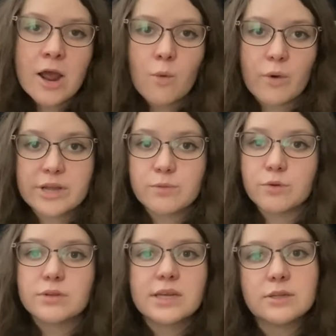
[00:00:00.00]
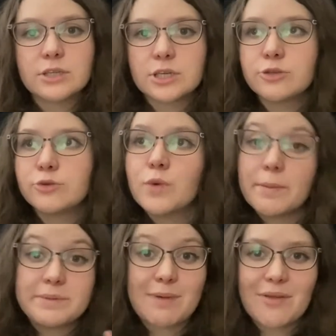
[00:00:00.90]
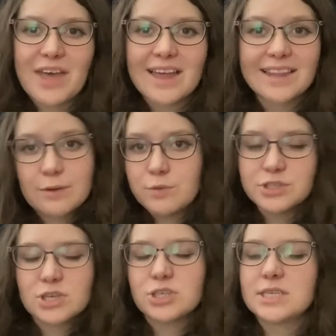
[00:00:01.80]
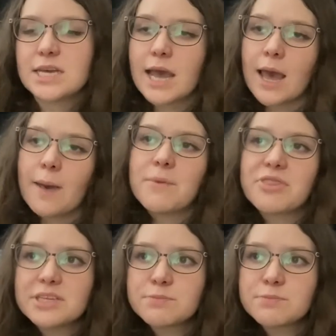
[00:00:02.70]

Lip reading: where he'll include quips about that, like with Cersei, but this